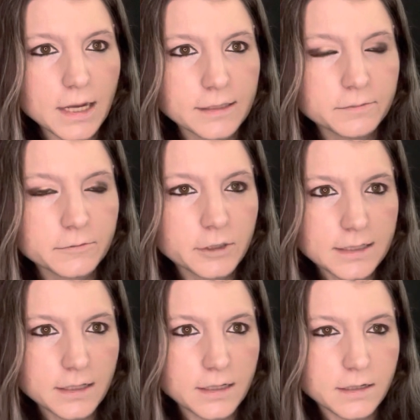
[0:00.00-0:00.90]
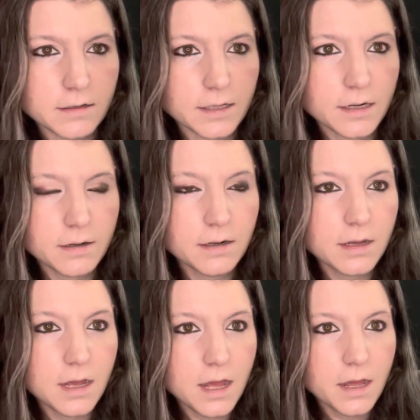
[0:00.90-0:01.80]
I tested this earlier.
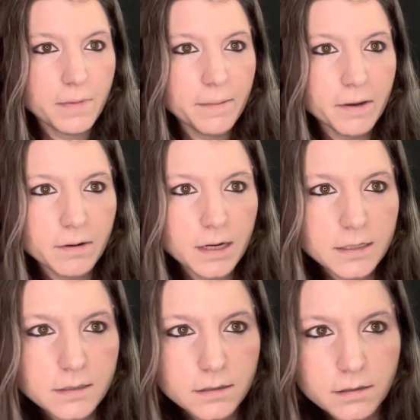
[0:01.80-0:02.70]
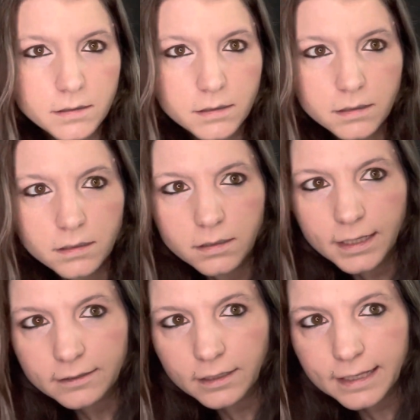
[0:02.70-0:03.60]
Maybe it works.
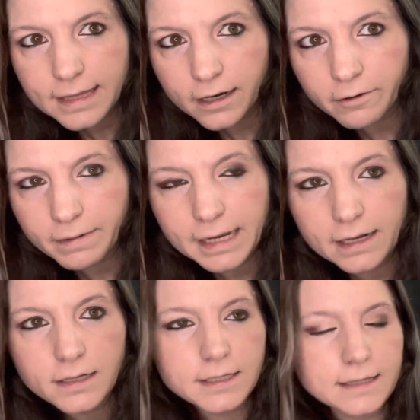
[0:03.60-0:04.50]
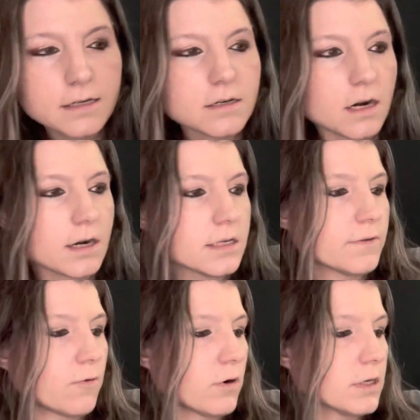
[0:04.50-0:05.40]
Like look at that green. It's like the darkest
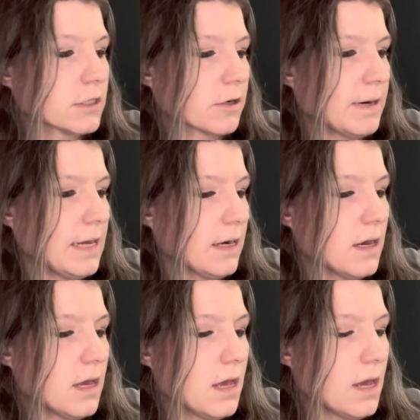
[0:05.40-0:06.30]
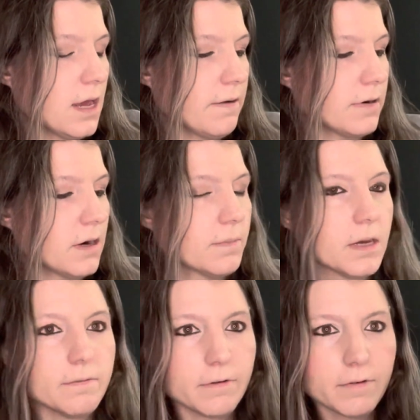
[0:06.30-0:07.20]
forest green ever. I'm
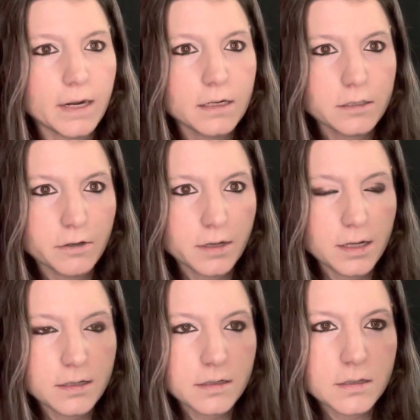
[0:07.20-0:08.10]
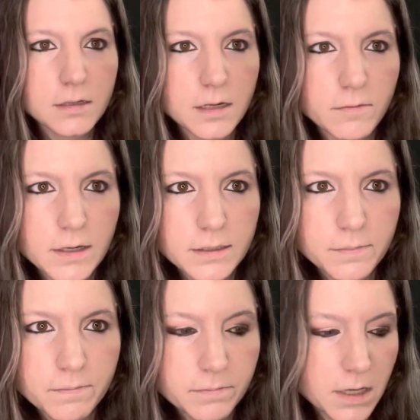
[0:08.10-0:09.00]
kind of afraid to show you guys. I don't want
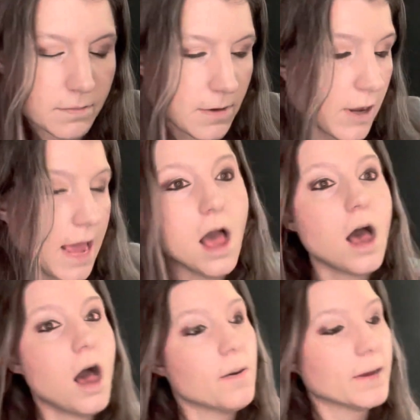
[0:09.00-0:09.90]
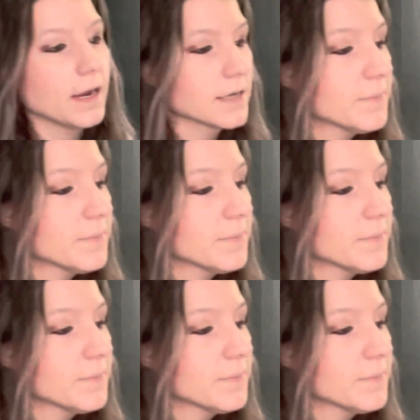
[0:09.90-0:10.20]
it to Okay. Oh my gosh.